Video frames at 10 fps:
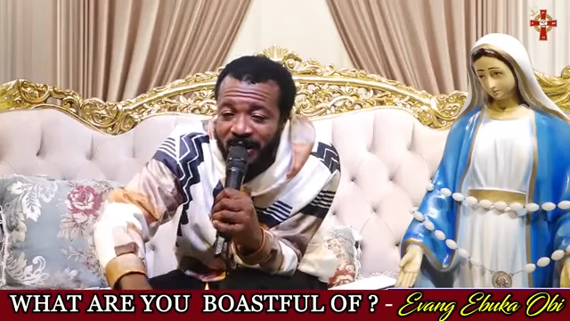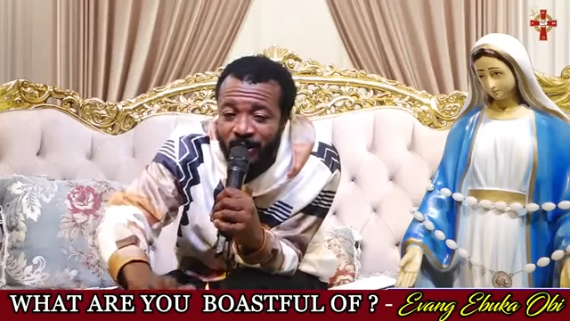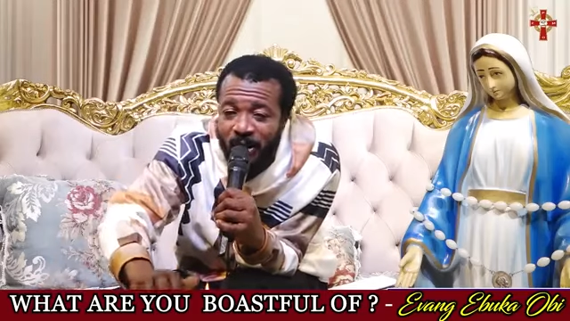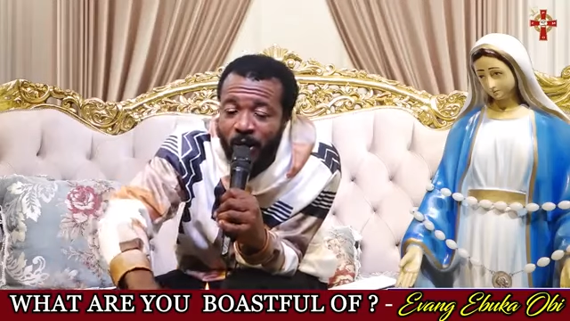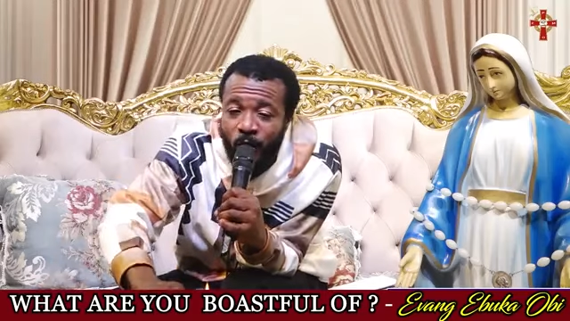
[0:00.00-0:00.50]

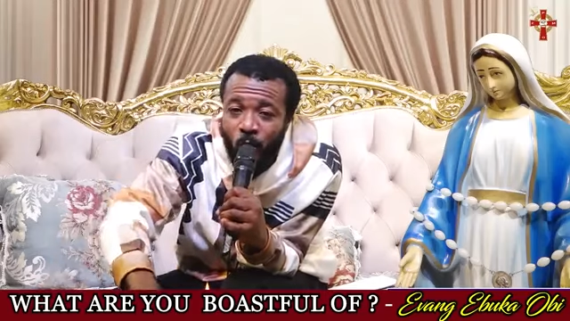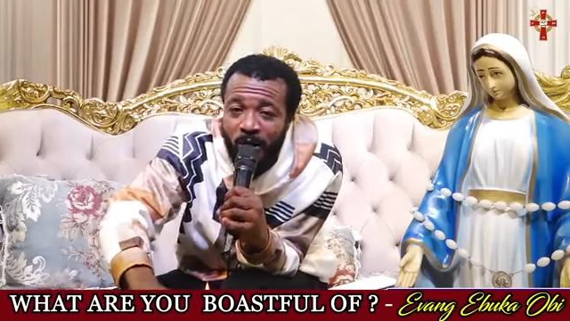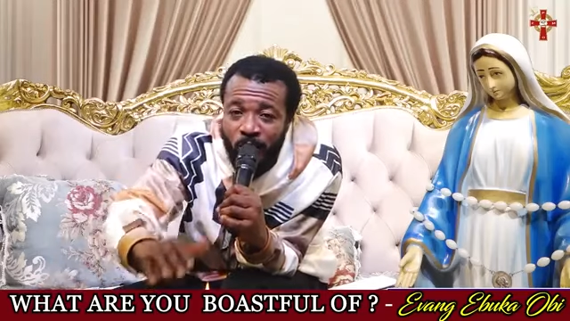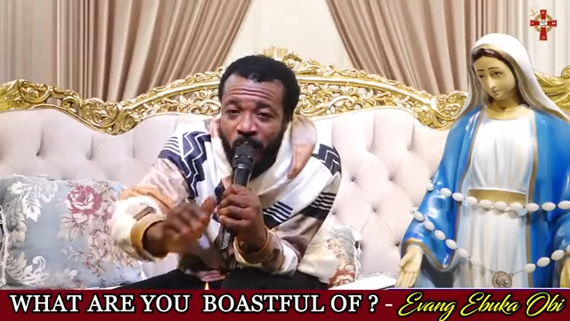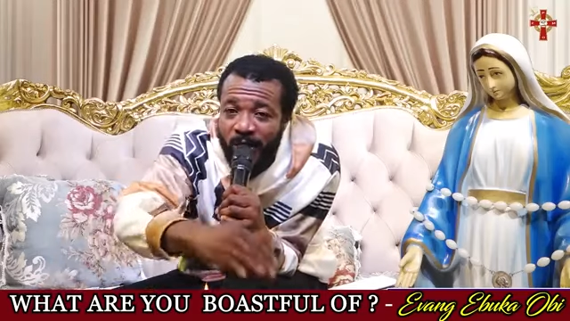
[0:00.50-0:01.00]
you are not
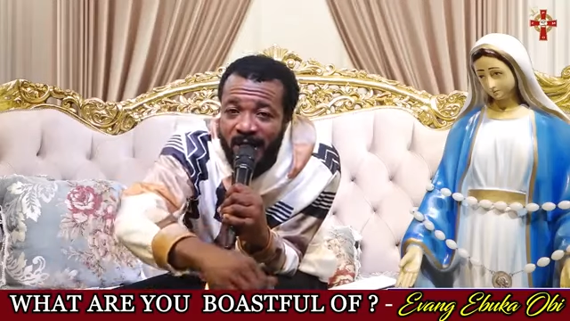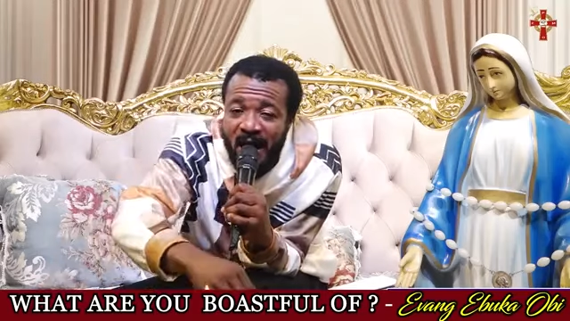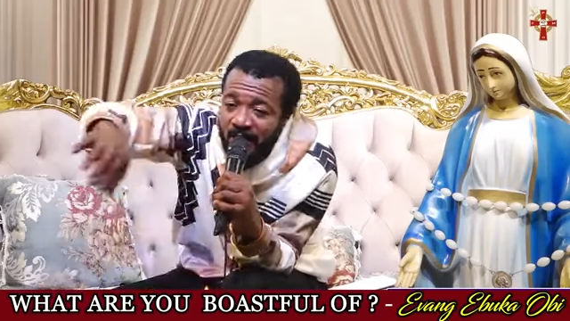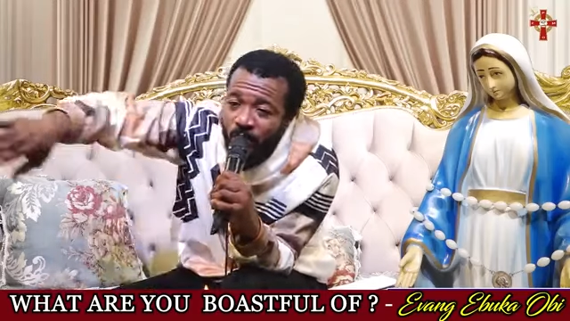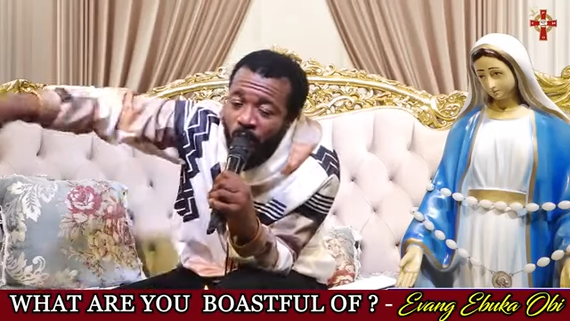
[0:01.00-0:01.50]
worthy to be here.
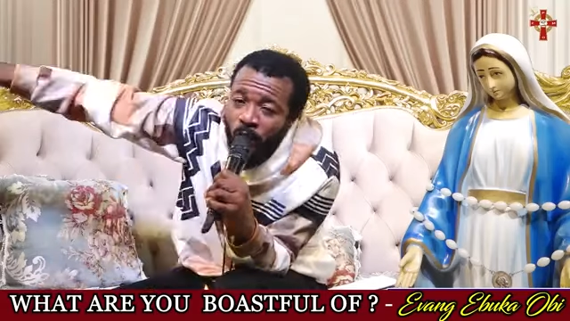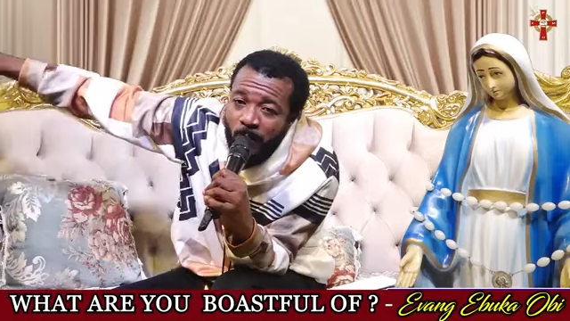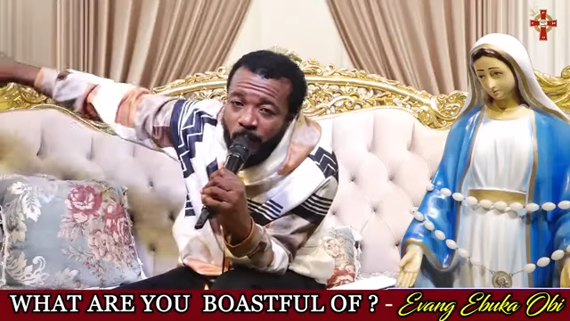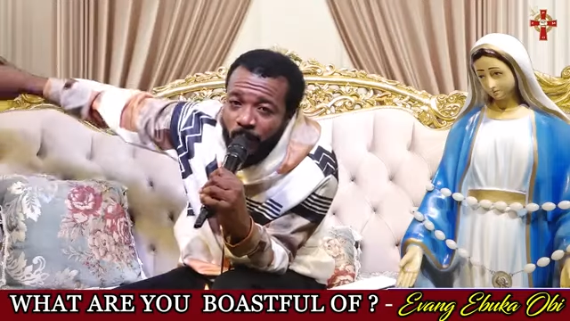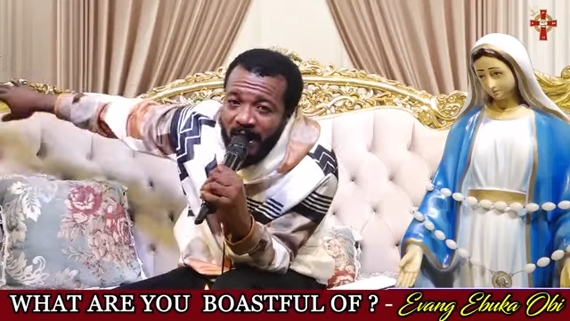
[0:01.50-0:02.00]
Go to
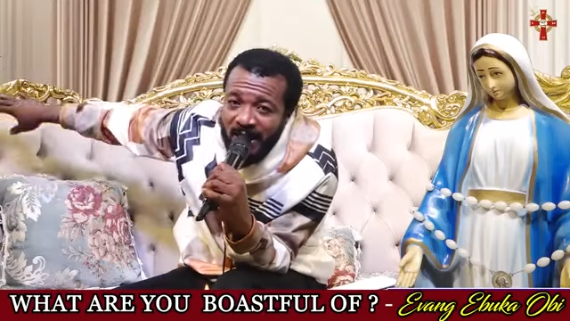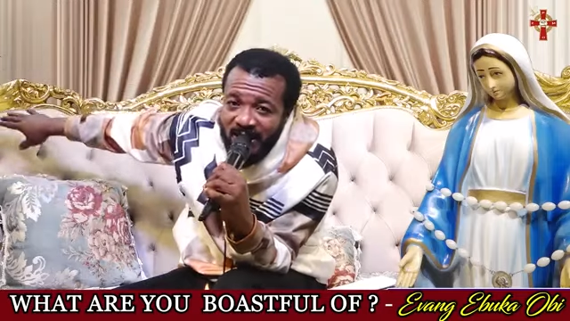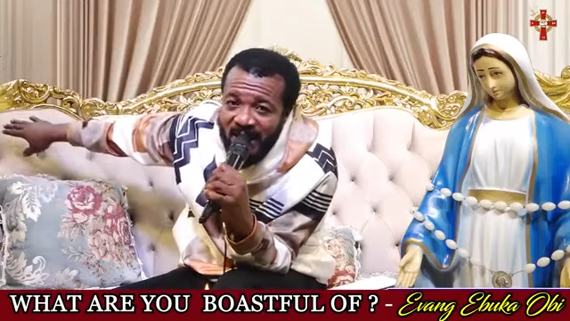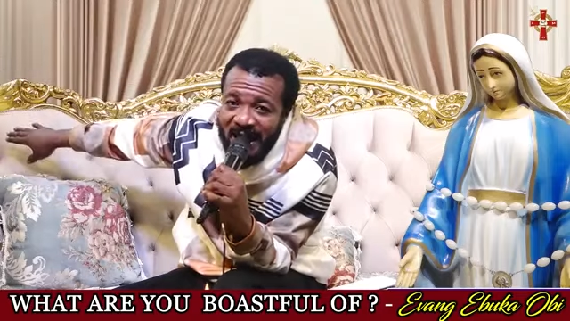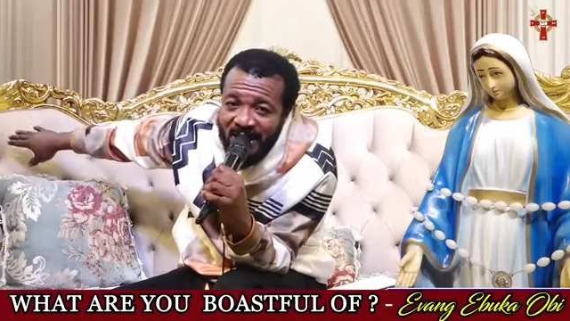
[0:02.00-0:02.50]
mortuary and
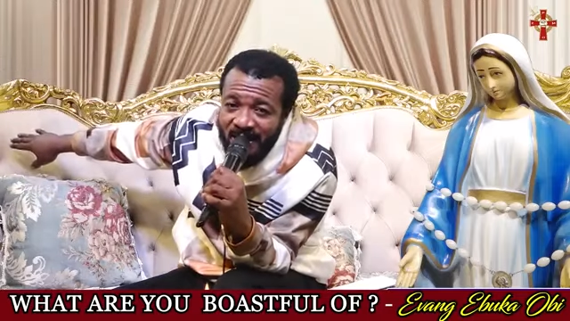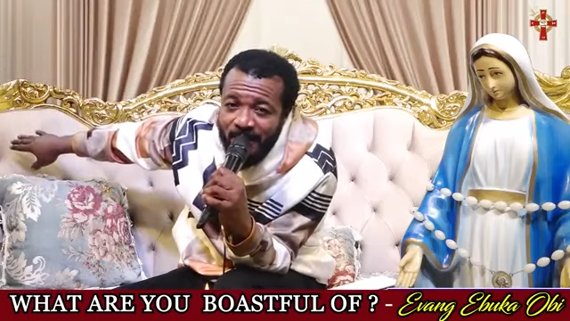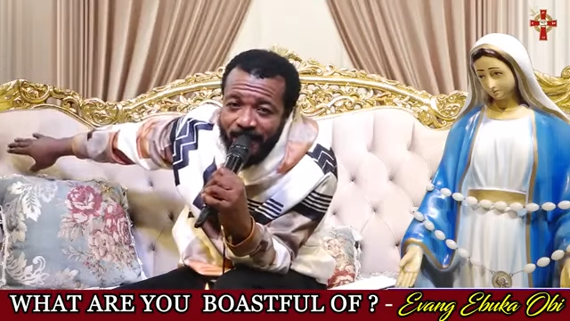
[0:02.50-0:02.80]
stay, daddy.